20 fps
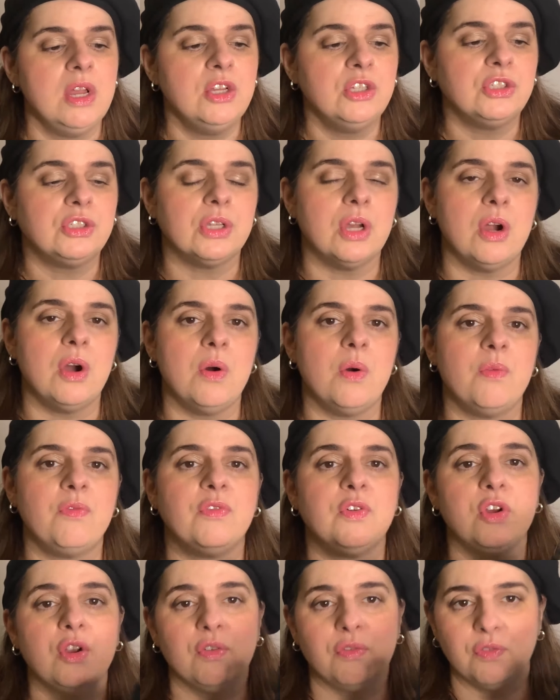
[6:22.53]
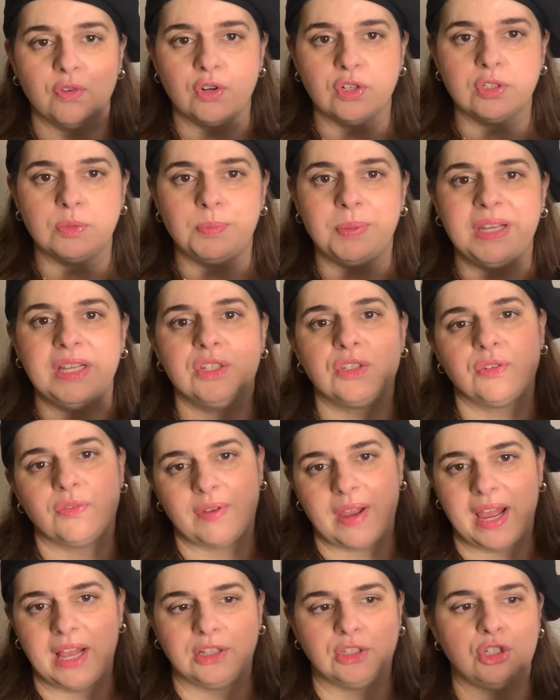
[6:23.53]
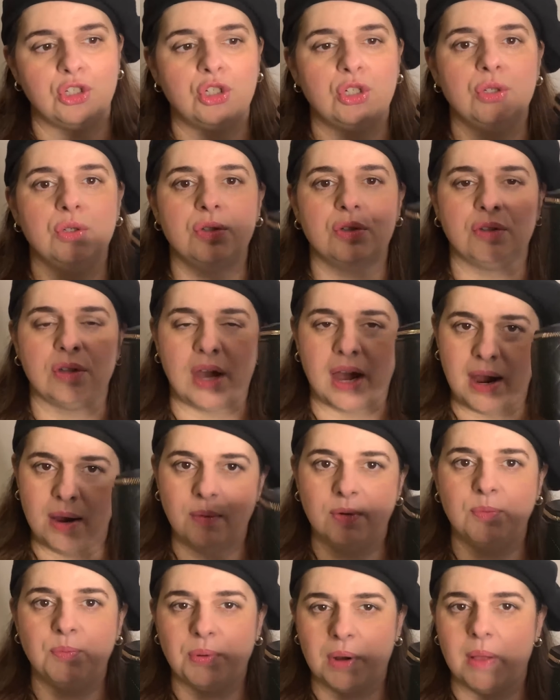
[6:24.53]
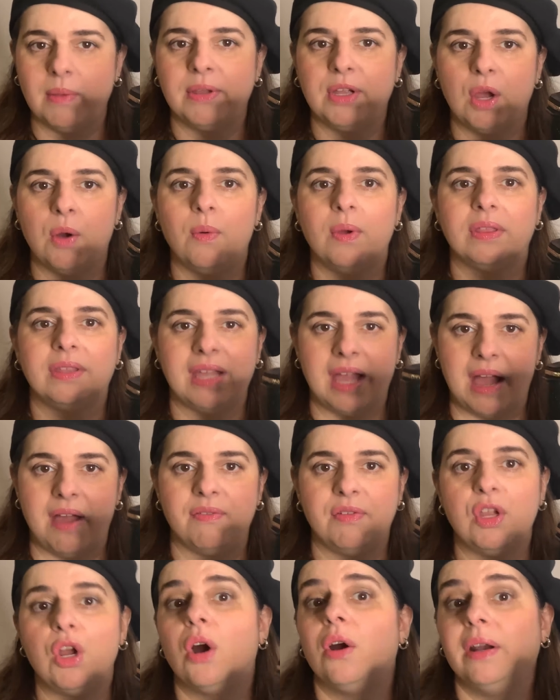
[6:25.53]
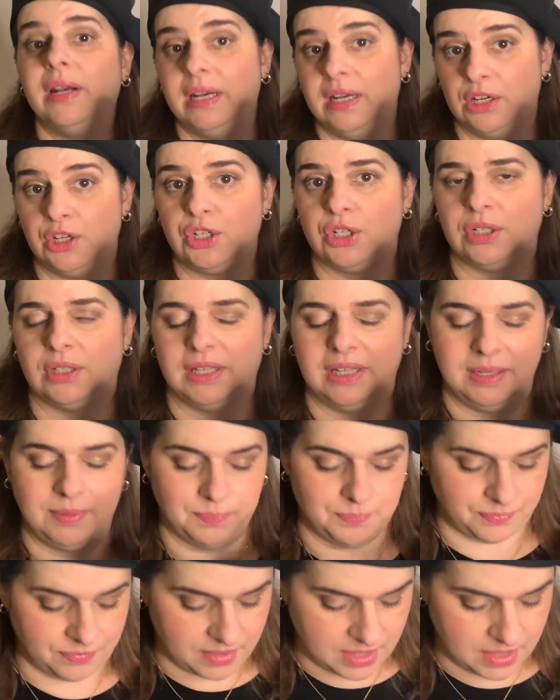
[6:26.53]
So for your first piece, or if I had to choose, I would probably go with Caviar initially.